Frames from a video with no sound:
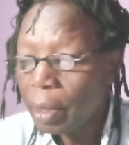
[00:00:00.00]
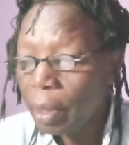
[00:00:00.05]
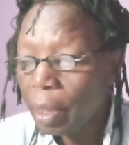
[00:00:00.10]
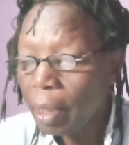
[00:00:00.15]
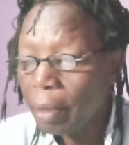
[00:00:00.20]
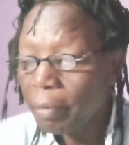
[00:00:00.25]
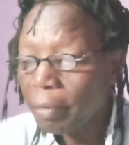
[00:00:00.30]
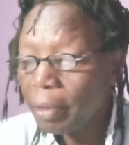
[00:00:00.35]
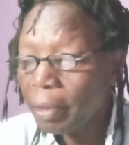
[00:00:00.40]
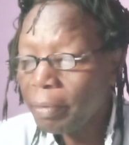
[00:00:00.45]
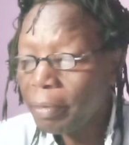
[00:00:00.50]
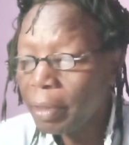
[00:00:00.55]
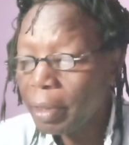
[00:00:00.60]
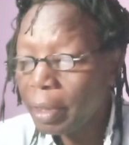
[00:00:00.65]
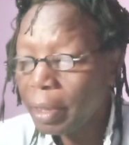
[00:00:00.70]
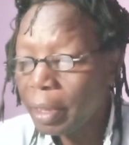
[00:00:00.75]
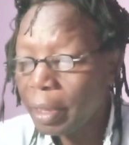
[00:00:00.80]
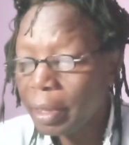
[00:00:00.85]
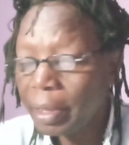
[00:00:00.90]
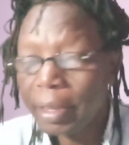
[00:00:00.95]
I've
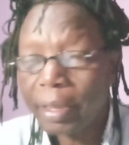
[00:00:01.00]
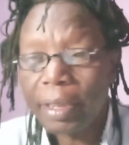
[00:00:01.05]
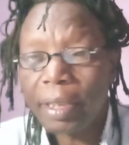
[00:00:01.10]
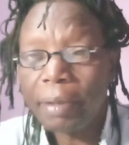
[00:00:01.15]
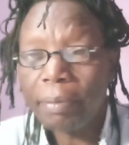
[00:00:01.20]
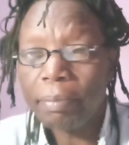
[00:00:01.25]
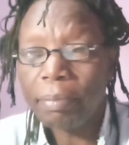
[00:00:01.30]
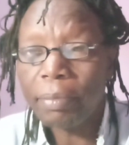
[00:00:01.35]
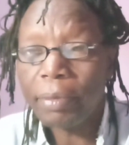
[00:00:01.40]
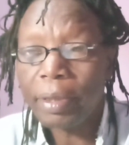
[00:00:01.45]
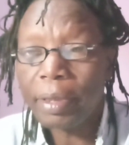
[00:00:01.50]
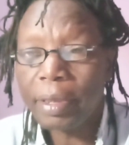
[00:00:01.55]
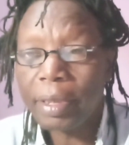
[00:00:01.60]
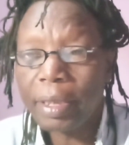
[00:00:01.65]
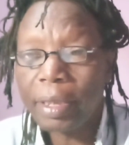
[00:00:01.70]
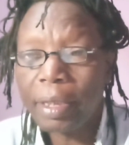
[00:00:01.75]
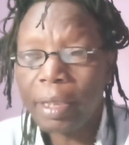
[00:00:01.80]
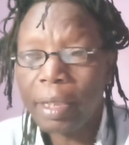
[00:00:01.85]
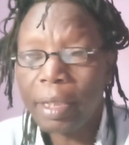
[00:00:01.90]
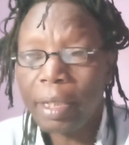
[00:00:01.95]
given the giga
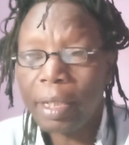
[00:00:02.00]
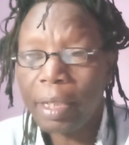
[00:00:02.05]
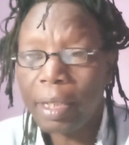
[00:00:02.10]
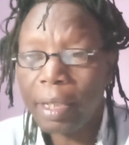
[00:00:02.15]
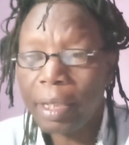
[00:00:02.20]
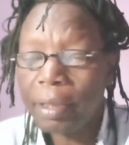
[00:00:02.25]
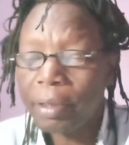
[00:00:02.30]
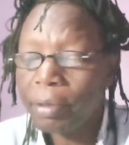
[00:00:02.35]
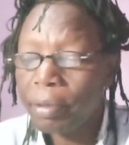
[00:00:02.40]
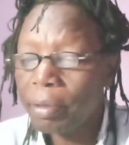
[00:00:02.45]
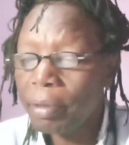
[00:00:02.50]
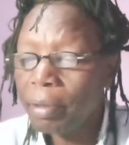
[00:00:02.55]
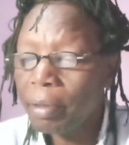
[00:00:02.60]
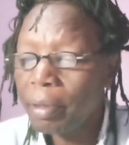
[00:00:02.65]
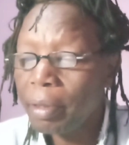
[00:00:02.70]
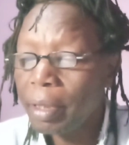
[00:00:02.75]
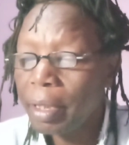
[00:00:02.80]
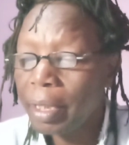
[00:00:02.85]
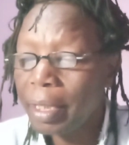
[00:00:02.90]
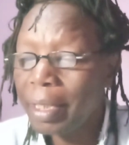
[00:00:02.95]

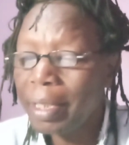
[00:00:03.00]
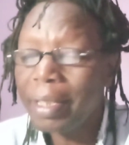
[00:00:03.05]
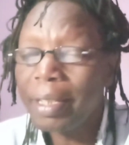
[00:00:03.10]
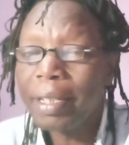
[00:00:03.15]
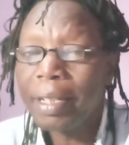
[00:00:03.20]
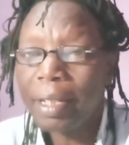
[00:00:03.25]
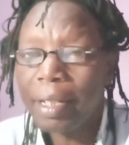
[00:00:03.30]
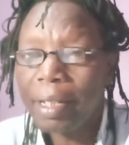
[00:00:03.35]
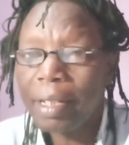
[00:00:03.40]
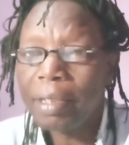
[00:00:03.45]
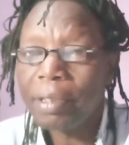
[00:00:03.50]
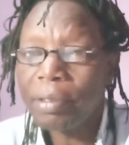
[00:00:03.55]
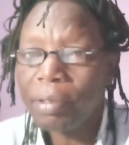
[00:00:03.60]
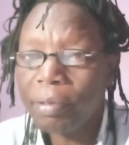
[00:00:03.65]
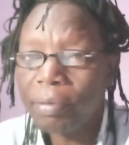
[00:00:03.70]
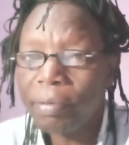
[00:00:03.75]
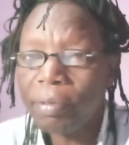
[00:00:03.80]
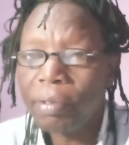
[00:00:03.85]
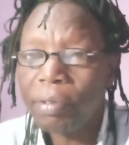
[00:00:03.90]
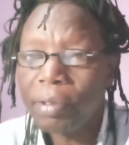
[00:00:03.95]

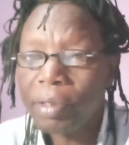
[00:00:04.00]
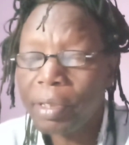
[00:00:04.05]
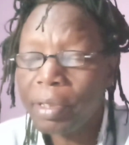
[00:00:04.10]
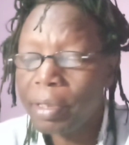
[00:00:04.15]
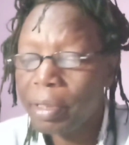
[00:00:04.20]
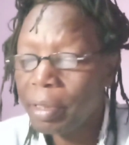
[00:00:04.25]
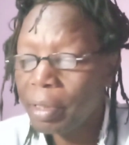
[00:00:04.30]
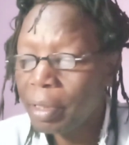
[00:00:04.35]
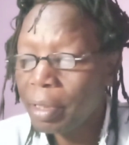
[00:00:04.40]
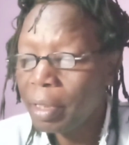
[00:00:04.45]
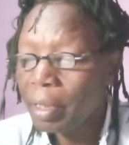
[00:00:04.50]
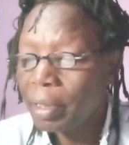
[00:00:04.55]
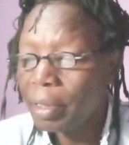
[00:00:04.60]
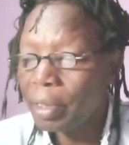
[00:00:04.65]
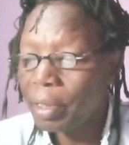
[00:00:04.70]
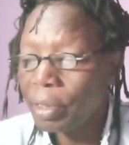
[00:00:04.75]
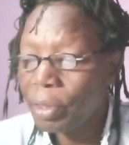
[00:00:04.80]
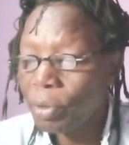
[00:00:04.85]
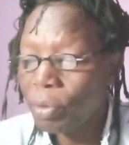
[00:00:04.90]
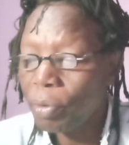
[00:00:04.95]
electron volts,
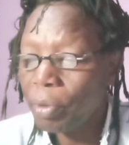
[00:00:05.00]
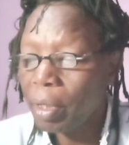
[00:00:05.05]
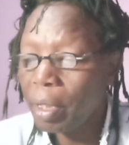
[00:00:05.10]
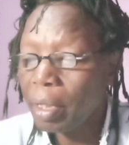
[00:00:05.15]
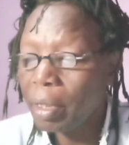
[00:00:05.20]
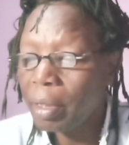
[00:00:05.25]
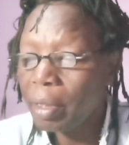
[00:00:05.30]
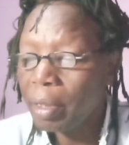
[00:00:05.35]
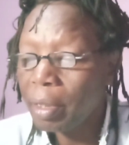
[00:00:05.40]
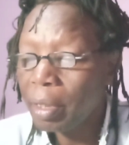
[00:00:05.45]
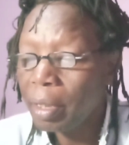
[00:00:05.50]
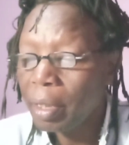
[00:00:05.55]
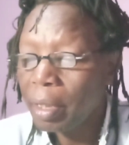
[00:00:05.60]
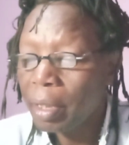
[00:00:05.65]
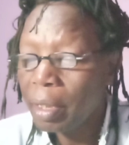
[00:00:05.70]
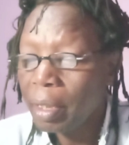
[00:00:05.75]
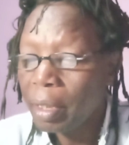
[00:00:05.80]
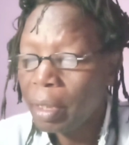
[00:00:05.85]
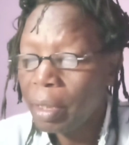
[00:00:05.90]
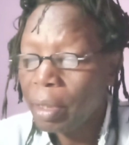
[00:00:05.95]
C squared.
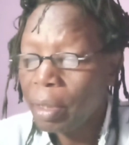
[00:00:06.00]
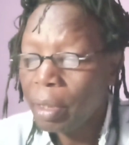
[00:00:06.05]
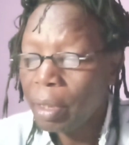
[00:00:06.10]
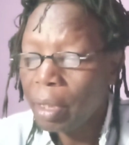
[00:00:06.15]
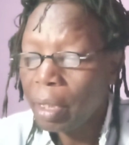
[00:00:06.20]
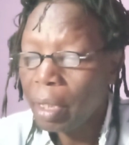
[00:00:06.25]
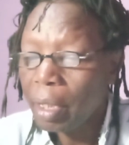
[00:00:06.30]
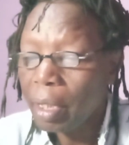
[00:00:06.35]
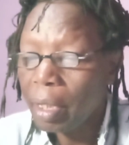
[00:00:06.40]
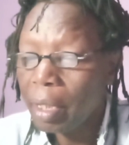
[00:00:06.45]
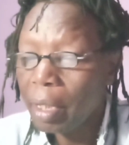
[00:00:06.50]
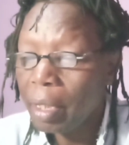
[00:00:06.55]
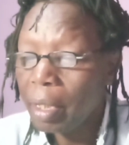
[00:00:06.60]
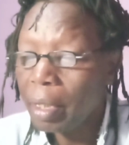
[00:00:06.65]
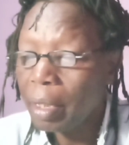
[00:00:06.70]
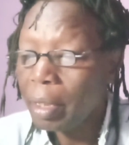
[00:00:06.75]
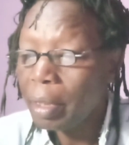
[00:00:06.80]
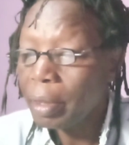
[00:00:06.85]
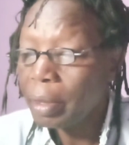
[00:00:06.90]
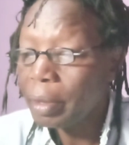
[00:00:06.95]

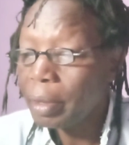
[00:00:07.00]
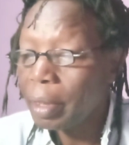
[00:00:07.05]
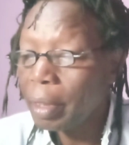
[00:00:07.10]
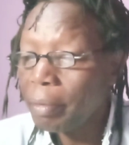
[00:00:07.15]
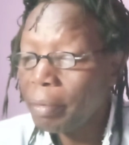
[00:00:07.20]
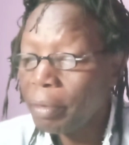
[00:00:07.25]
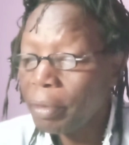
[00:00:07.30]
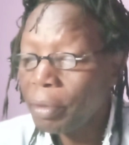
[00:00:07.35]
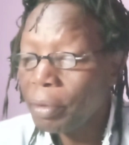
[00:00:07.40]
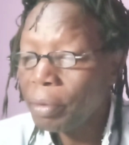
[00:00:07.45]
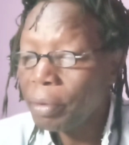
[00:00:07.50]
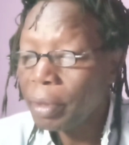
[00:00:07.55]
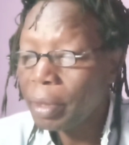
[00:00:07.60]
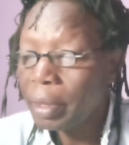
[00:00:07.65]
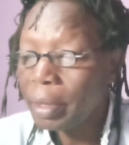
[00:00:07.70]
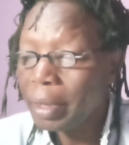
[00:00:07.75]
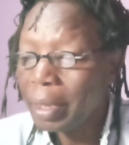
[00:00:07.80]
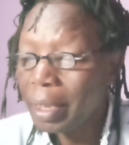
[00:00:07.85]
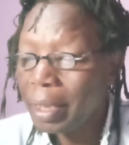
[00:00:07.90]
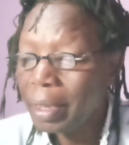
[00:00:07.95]
W
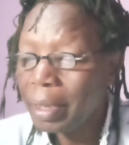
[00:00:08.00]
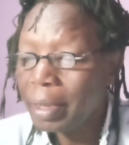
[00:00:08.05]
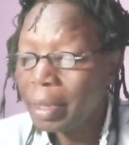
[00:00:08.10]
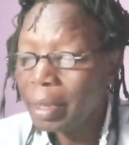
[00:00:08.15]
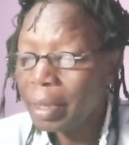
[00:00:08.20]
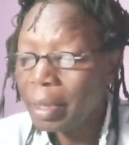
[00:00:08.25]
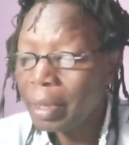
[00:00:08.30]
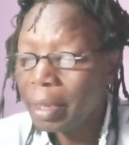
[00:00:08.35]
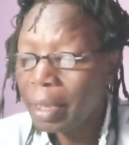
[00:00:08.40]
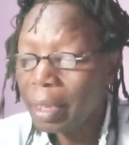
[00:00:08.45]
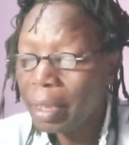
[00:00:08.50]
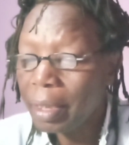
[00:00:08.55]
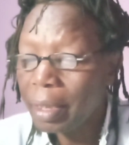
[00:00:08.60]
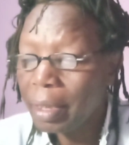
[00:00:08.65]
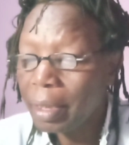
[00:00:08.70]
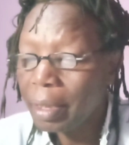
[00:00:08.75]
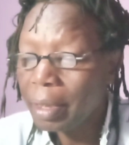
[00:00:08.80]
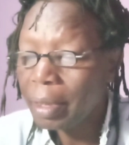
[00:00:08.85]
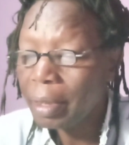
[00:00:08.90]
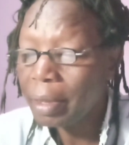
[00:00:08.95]
is 80
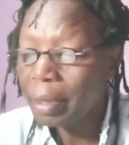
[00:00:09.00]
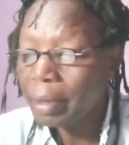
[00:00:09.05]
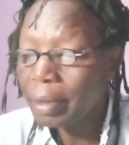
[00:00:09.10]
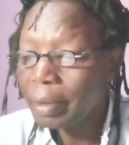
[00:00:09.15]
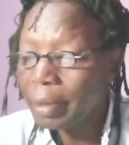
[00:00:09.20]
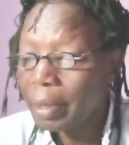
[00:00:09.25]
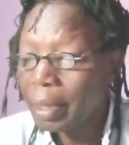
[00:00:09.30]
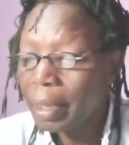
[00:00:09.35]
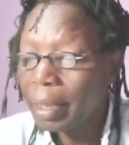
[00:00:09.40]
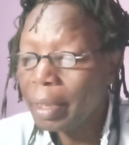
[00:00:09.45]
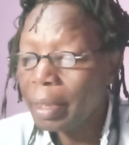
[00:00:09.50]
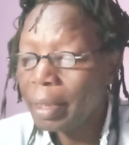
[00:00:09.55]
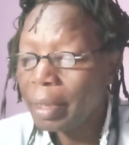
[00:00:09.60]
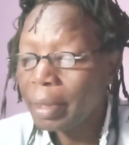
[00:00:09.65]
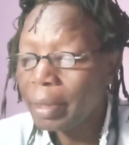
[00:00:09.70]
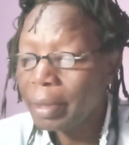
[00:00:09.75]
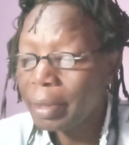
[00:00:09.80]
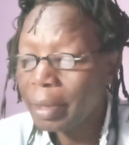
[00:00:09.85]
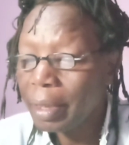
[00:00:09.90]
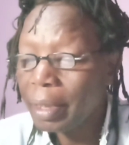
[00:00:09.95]
and Z
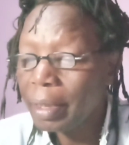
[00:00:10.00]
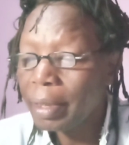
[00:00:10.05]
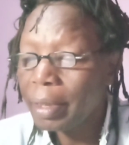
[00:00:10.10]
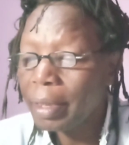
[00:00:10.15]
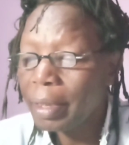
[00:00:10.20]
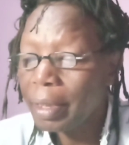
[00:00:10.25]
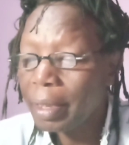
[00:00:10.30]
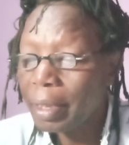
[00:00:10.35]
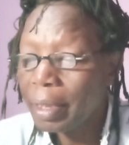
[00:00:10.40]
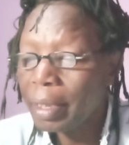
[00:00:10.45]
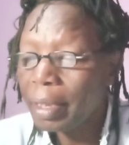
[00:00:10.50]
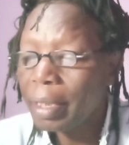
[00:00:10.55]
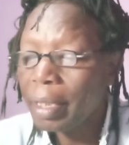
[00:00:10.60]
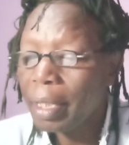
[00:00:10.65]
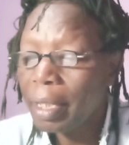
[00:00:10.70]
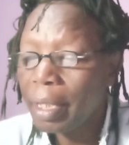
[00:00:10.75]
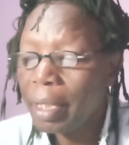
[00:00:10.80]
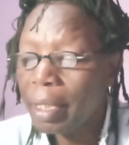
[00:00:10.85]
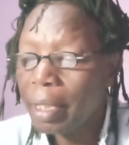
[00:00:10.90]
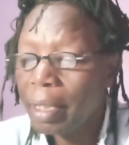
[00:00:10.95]
is 90
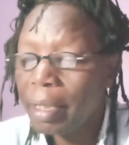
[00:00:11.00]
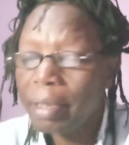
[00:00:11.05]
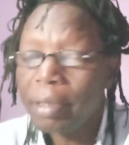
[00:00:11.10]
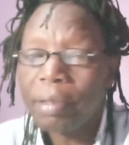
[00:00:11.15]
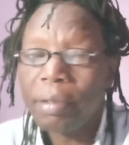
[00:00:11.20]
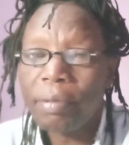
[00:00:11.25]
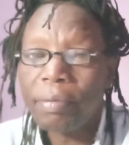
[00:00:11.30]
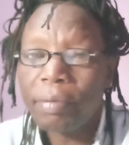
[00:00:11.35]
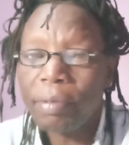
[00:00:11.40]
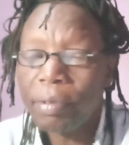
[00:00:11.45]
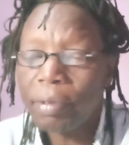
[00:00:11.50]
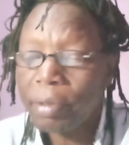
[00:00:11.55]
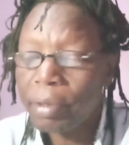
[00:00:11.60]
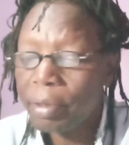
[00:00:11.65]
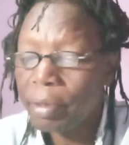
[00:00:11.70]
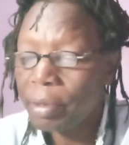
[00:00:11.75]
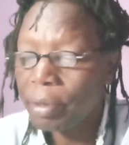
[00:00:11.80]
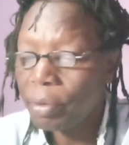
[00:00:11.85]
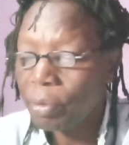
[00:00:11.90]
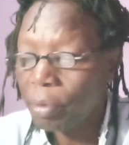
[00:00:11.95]
giga electron volts
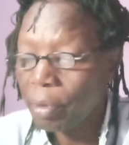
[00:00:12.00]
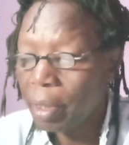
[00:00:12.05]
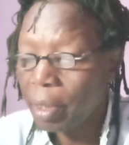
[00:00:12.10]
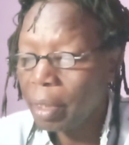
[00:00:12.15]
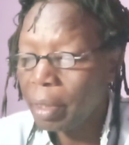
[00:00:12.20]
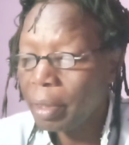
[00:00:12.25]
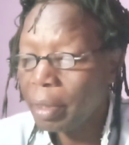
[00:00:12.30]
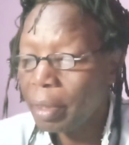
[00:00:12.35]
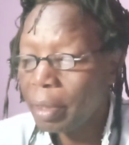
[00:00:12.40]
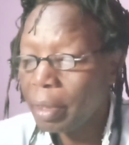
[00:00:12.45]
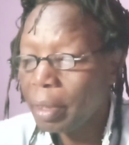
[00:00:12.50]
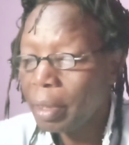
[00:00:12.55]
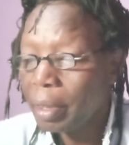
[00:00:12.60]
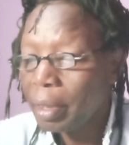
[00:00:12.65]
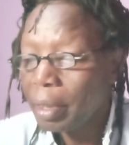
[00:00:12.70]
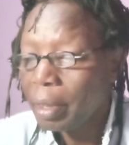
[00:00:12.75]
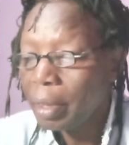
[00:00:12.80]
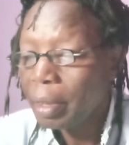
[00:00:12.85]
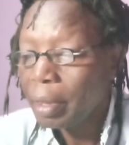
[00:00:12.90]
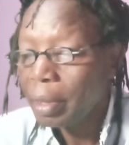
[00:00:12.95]
squared,
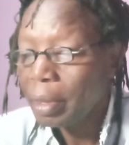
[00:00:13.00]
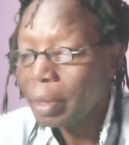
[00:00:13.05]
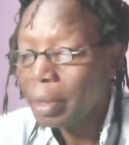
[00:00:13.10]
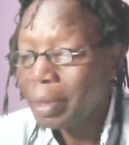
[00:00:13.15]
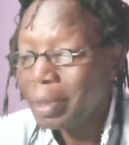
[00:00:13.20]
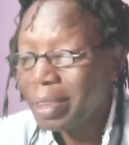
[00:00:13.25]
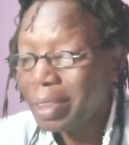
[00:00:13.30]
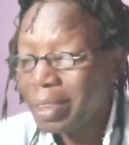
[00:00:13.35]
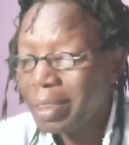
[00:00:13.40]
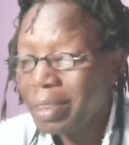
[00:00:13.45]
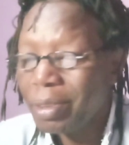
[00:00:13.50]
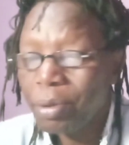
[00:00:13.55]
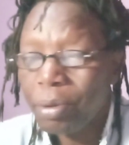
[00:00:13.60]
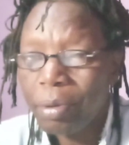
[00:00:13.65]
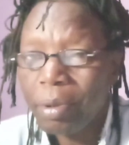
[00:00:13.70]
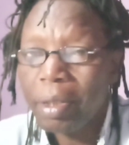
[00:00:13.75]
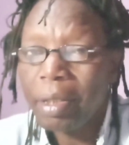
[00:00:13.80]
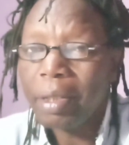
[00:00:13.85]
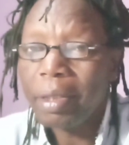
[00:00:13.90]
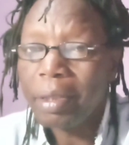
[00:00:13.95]
C
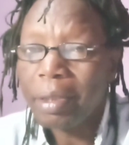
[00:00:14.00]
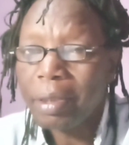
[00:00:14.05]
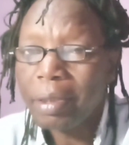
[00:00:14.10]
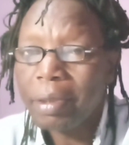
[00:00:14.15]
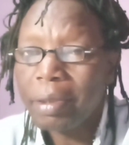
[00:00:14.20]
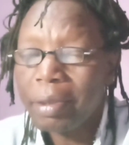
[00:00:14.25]
squared.